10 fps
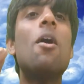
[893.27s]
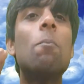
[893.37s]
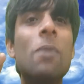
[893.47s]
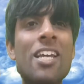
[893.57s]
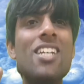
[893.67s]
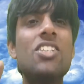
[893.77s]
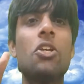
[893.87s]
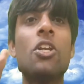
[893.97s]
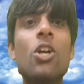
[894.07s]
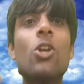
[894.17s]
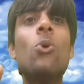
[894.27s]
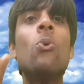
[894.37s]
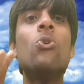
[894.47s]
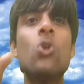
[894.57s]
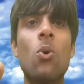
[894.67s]
please
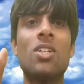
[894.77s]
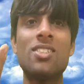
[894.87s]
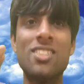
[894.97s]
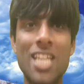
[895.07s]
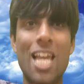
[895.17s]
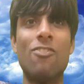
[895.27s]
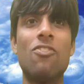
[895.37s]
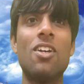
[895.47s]
include yourself,